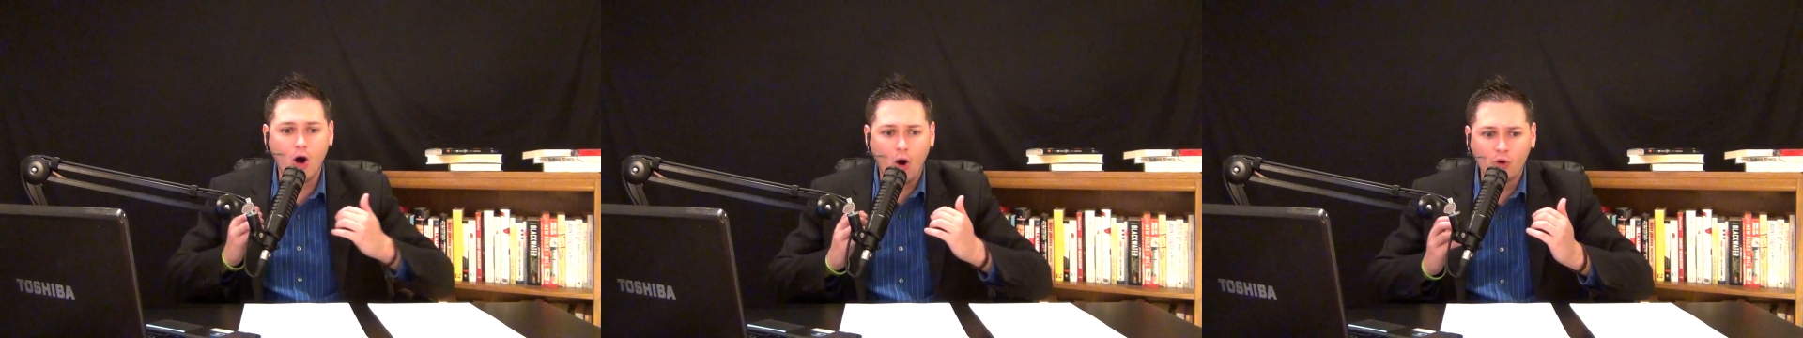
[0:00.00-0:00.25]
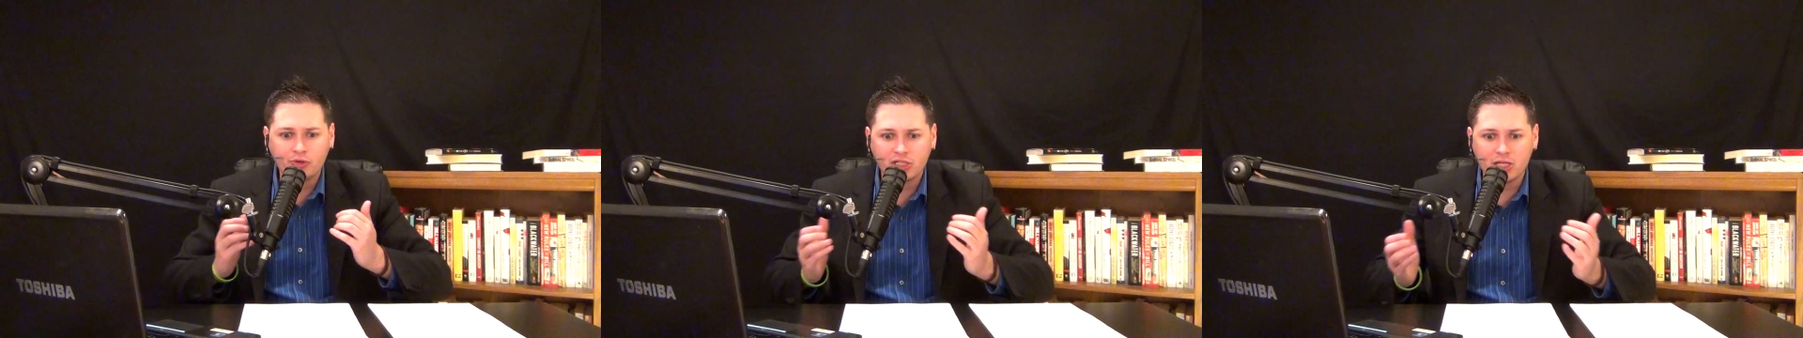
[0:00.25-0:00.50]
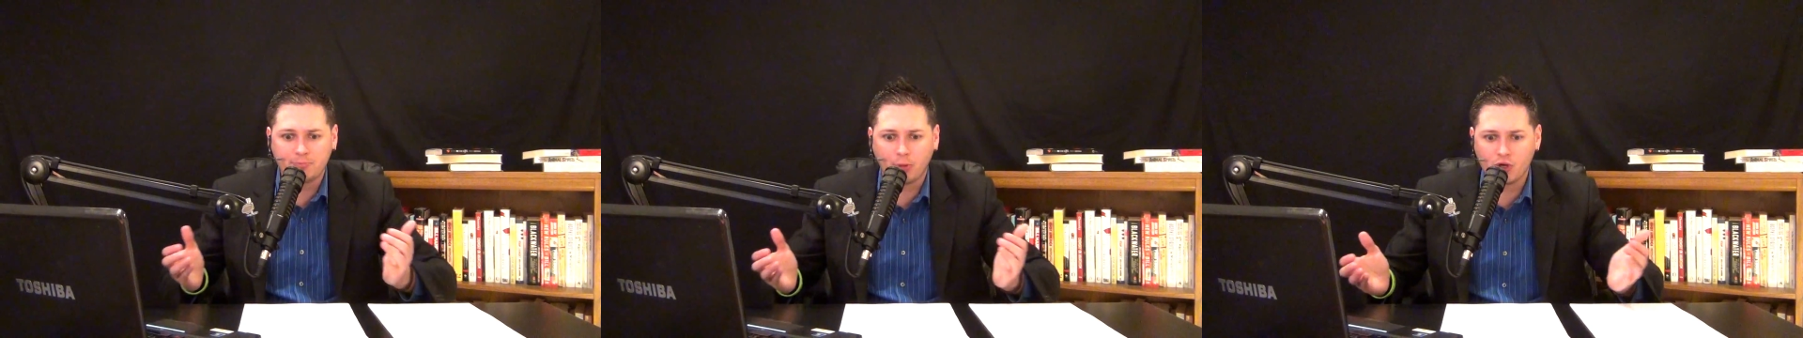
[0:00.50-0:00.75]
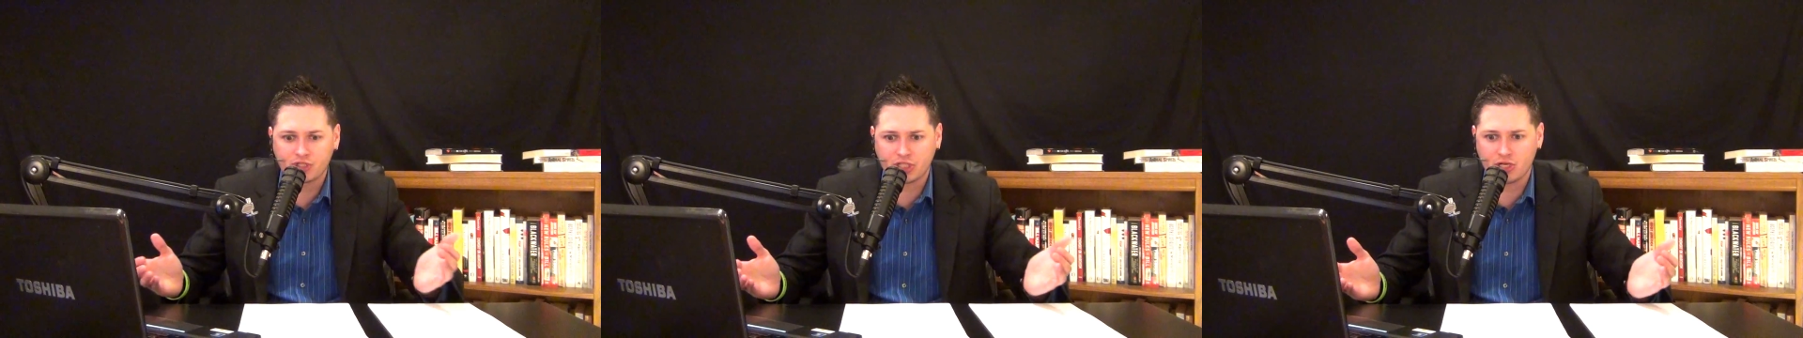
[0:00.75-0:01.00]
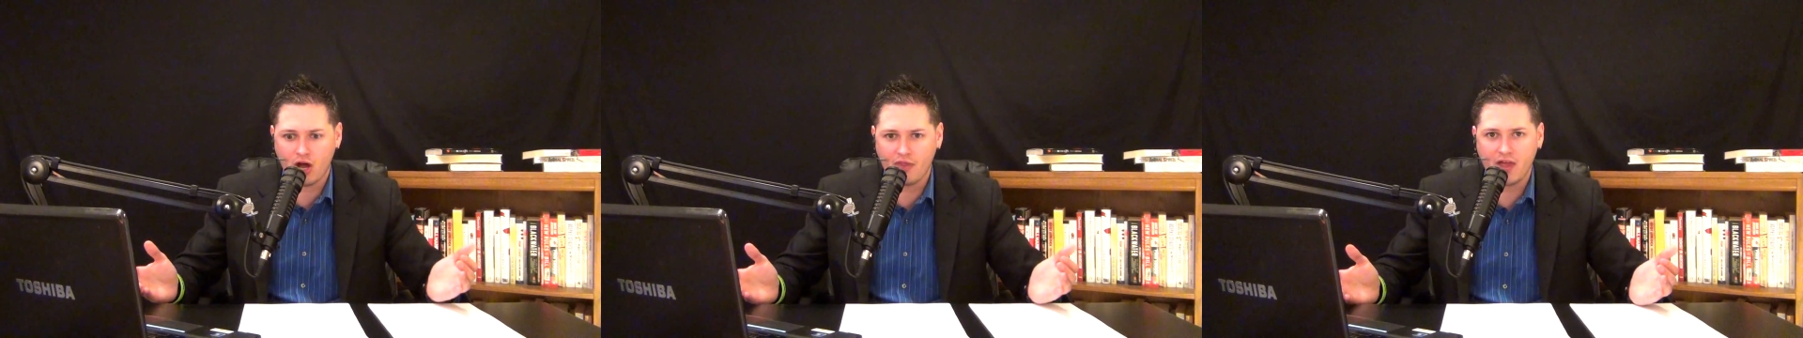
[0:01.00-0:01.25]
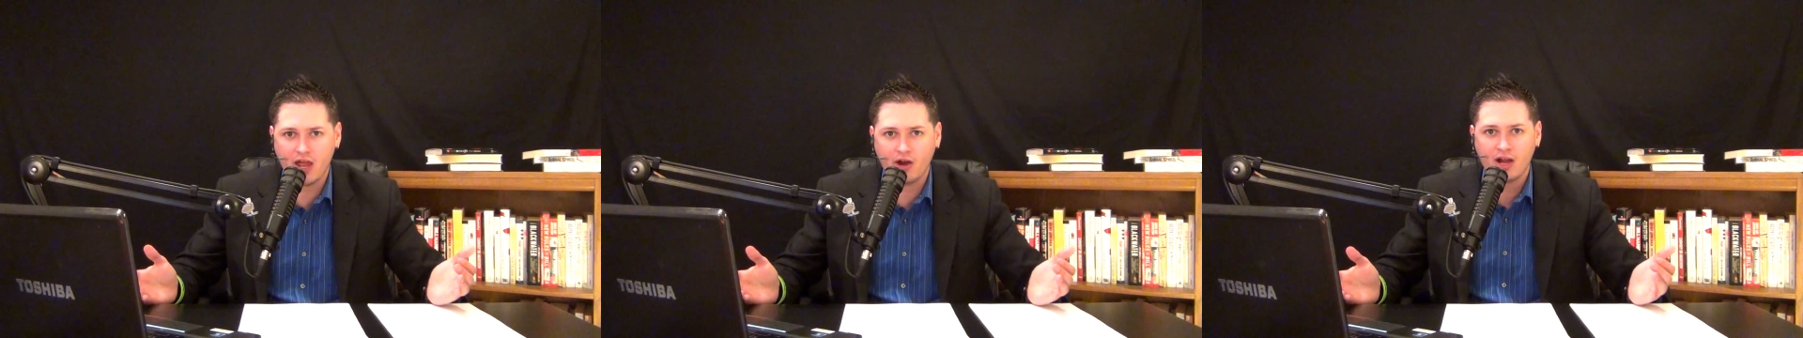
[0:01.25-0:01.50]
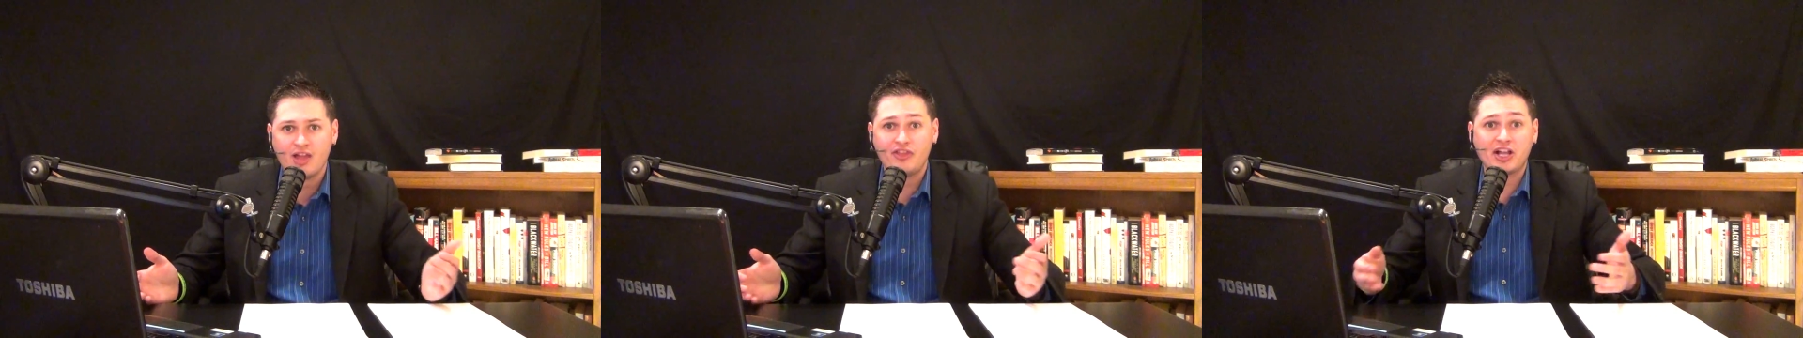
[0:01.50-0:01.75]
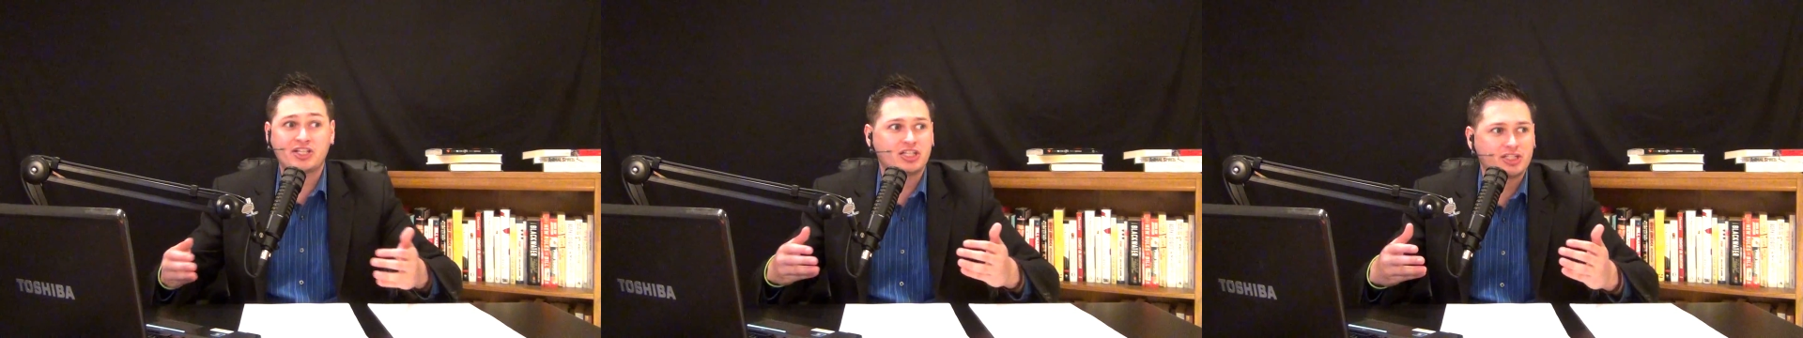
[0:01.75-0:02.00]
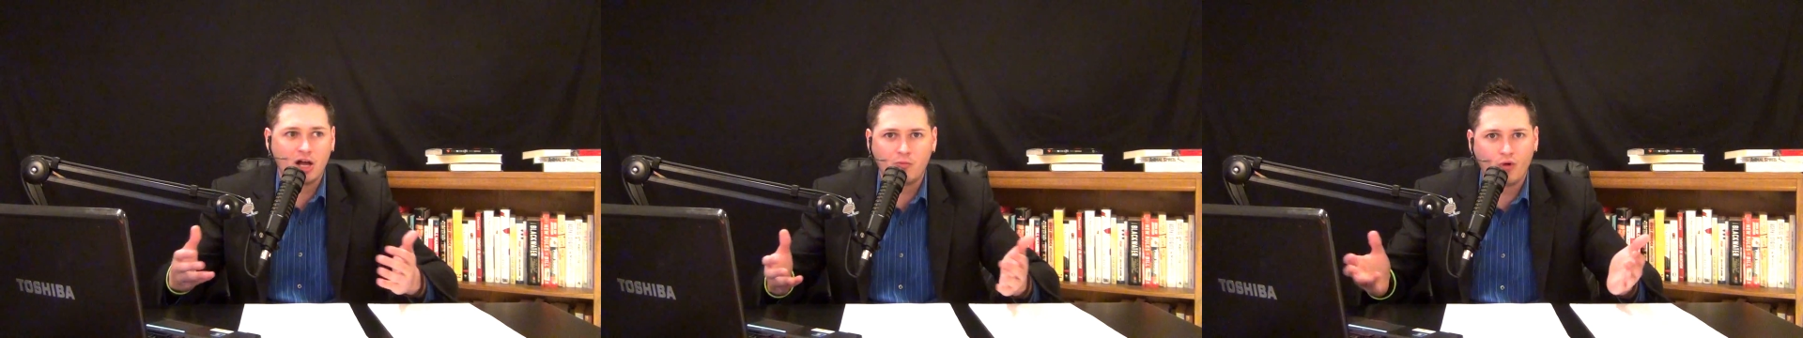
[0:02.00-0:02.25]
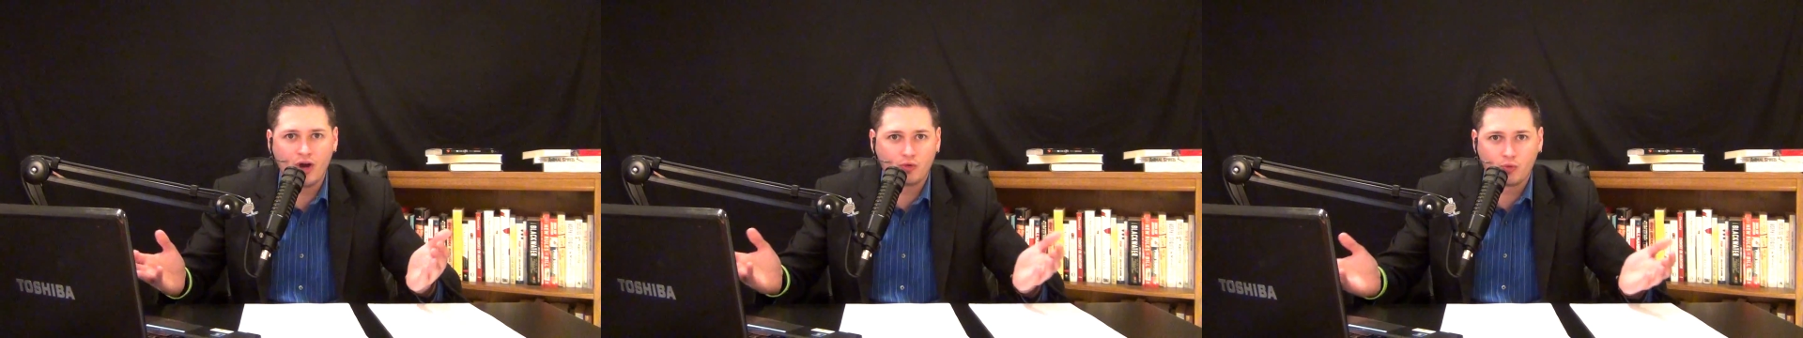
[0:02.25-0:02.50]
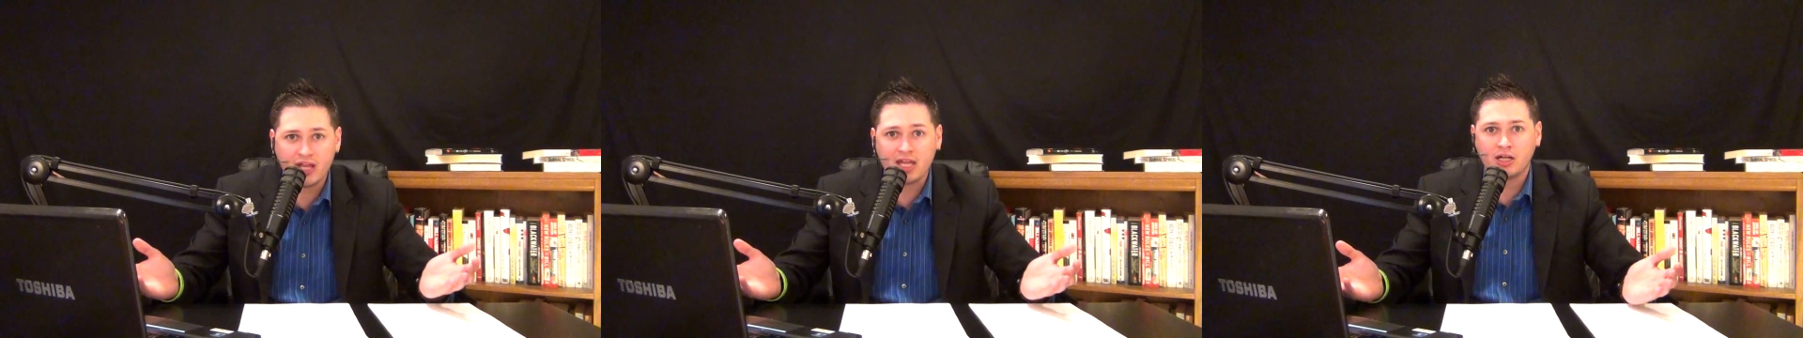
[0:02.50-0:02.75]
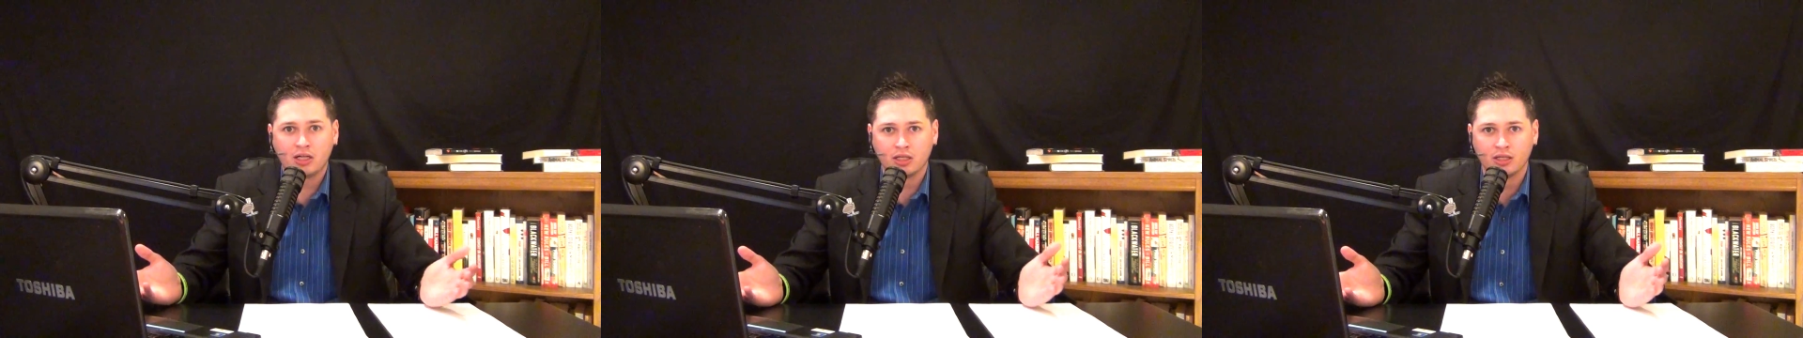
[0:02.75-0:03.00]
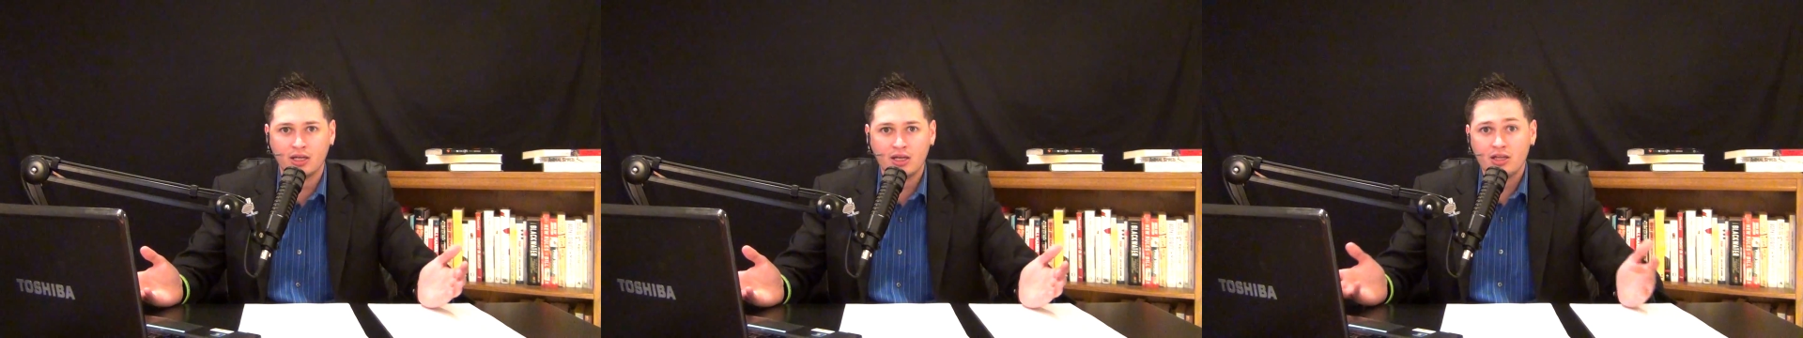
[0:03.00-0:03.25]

only person on there that's somewhat real.